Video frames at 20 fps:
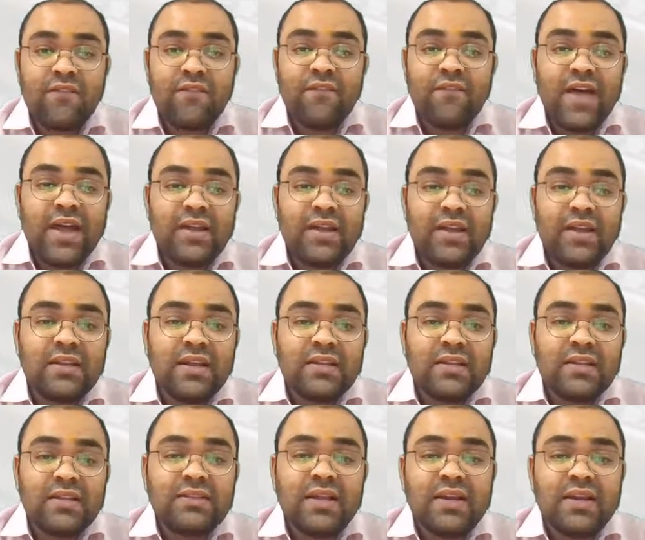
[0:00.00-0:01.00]
then
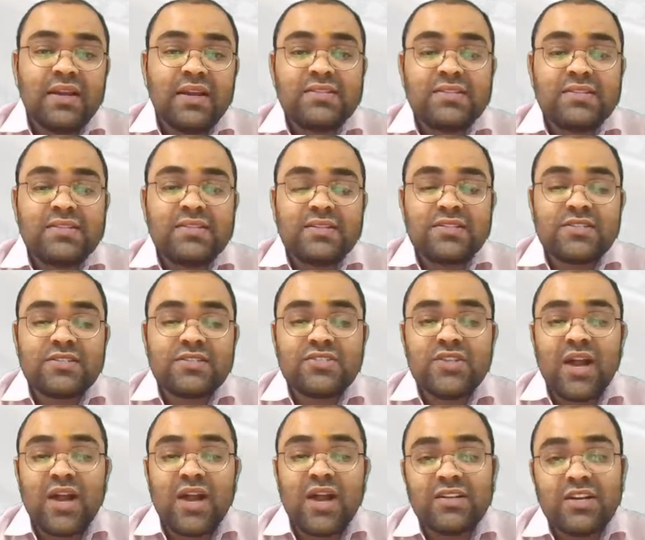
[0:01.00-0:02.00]
there is a
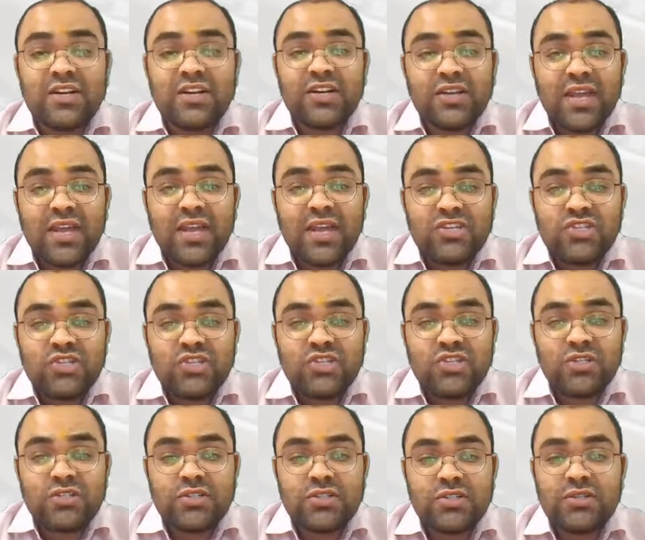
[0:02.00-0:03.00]
standard
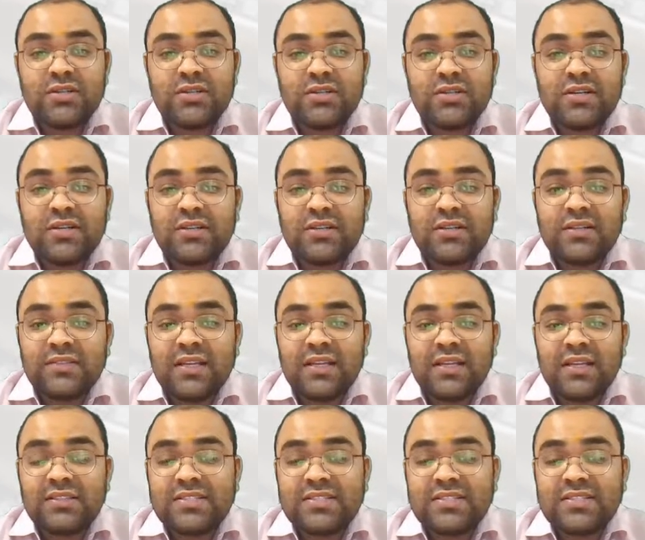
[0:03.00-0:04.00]
gauge,
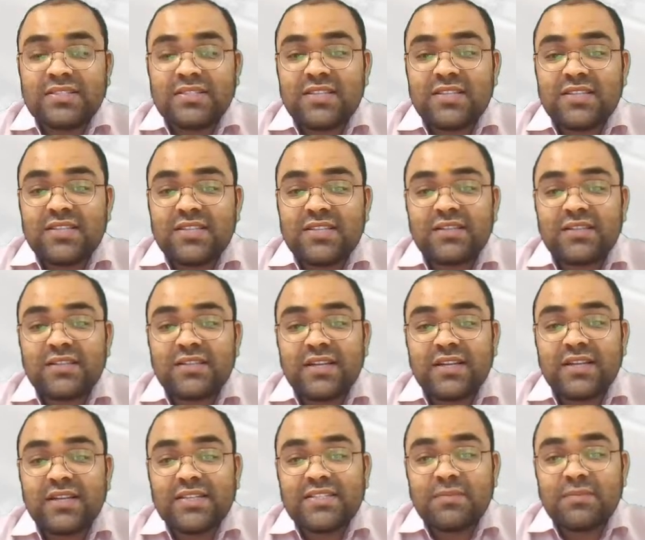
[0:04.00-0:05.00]
then the third,
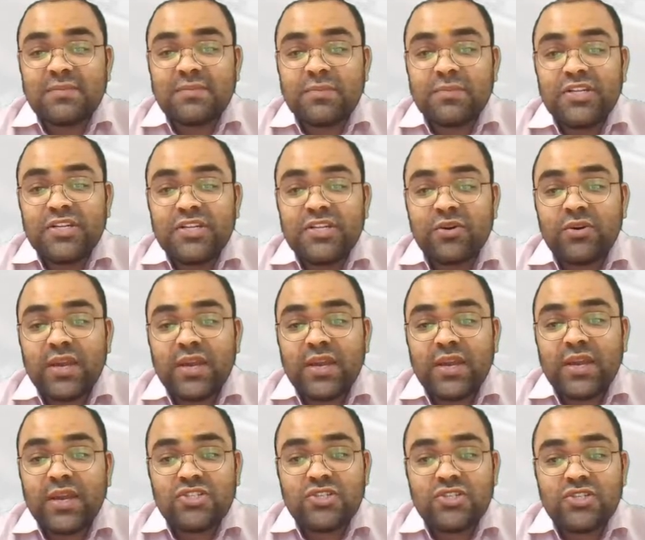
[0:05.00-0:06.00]
that is the meter
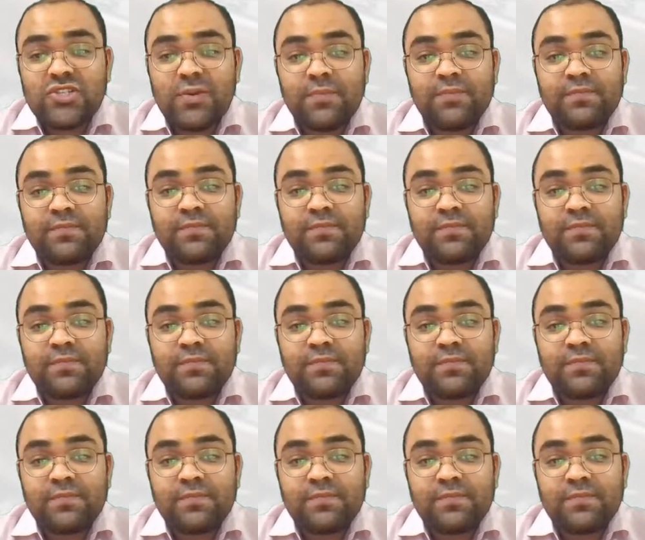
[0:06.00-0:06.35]
gauge,